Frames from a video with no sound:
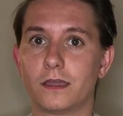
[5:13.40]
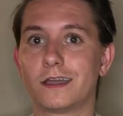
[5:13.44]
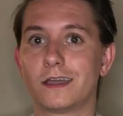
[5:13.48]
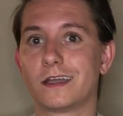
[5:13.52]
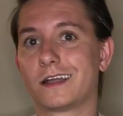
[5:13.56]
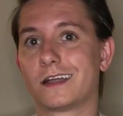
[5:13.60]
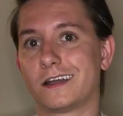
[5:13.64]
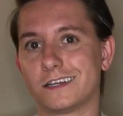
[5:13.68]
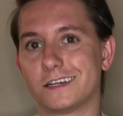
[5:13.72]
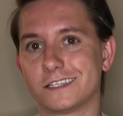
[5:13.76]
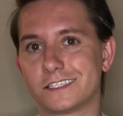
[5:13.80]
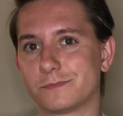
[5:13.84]

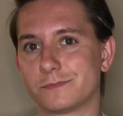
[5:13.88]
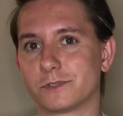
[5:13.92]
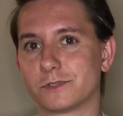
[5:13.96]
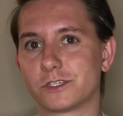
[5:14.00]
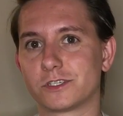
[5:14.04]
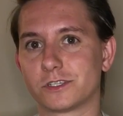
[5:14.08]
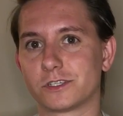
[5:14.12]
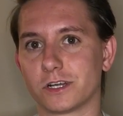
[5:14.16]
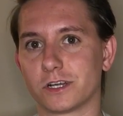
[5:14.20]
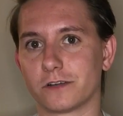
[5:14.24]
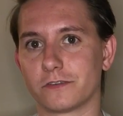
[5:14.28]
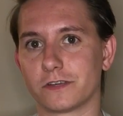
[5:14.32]
customer
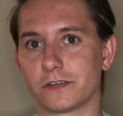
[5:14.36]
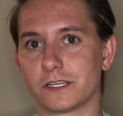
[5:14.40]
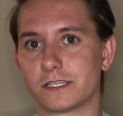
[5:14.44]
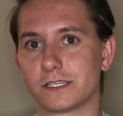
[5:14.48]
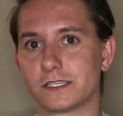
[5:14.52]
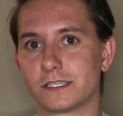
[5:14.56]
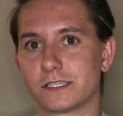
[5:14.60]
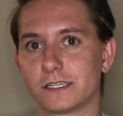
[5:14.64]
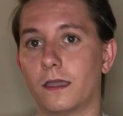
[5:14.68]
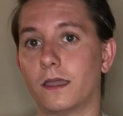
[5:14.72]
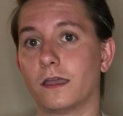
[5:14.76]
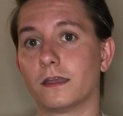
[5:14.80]

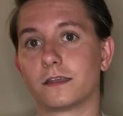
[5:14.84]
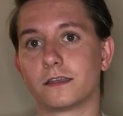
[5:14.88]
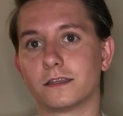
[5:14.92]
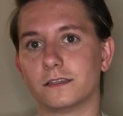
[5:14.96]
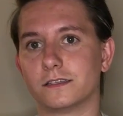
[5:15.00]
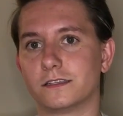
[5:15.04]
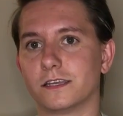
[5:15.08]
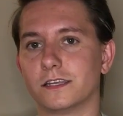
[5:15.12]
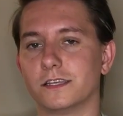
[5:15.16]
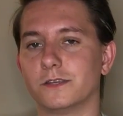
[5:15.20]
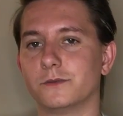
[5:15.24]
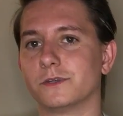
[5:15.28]
service, and
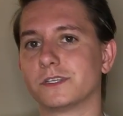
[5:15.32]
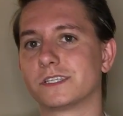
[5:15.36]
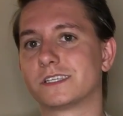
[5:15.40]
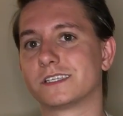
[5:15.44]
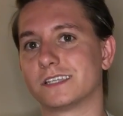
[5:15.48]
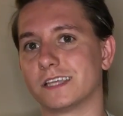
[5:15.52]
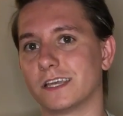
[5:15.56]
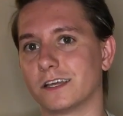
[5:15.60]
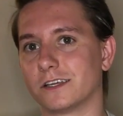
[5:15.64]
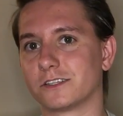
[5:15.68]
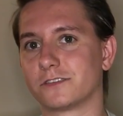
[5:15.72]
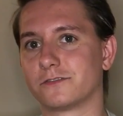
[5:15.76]
continuous
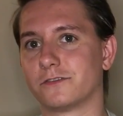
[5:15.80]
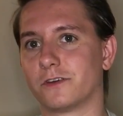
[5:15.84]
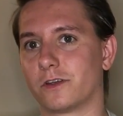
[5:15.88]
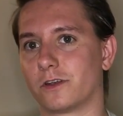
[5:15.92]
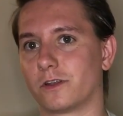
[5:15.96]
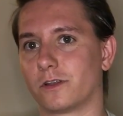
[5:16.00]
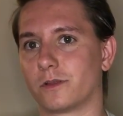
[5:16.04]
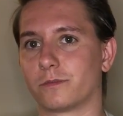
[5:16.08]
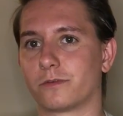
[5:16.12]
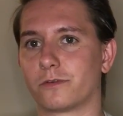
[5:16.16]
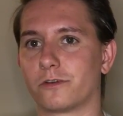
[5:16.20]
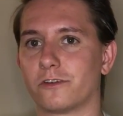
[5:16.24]
sales
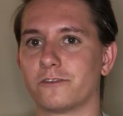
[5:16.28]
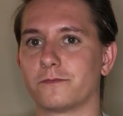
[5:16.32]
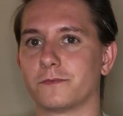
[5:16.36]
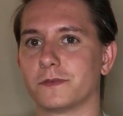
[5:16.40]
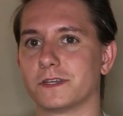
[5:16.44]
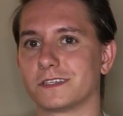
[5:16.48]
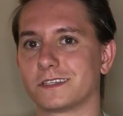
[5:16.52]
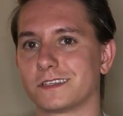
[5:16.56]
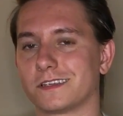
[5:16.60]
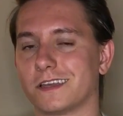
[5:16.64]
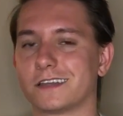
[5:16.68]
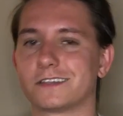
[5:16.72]
funnel
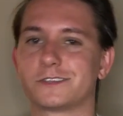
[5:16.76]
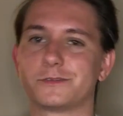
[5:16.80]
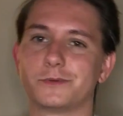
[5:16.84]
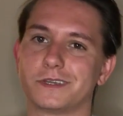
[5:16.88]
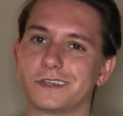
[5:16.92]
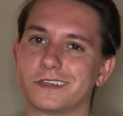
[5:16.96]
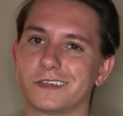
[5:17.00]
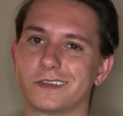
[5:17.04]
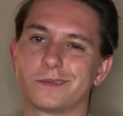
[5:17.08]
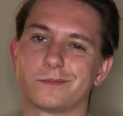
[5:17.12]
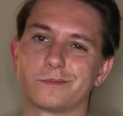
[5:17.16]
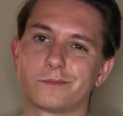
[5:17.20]
improvements like
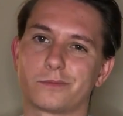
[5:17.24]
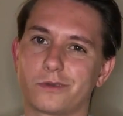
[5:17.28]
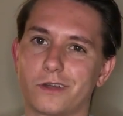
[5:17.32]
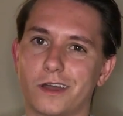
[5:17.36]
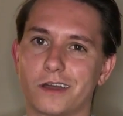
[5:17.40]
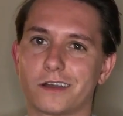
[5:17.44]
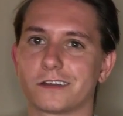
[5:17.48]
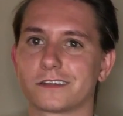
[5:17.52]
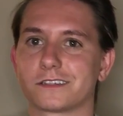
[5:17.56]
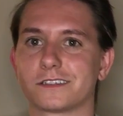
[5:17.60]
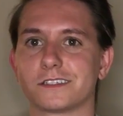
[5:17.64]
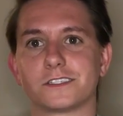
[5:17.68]
tweaking
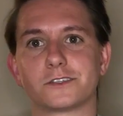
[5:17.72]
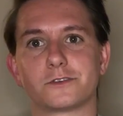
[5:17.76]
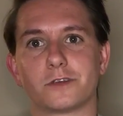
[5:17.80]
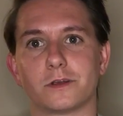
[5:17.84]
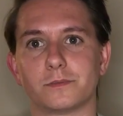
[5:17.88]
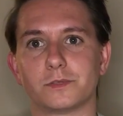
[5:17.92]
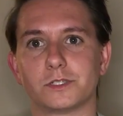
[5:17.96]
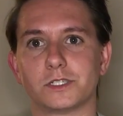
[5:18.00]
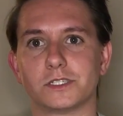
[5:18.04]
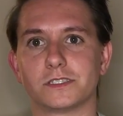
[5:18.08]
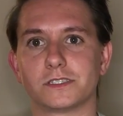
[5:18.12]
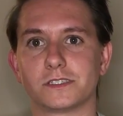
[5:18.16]
product
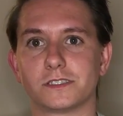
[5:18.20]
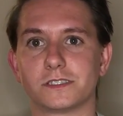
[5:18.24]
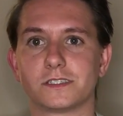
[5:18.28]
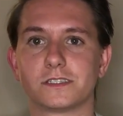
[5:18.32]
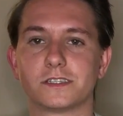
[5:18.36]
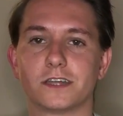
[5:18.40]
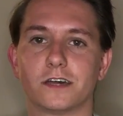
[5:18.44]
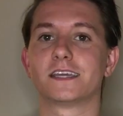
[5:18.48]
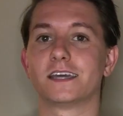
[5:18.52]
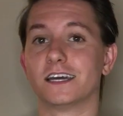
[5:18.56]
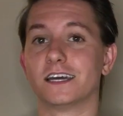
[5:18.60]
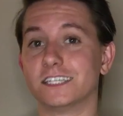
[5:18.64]
descriptions and stuff.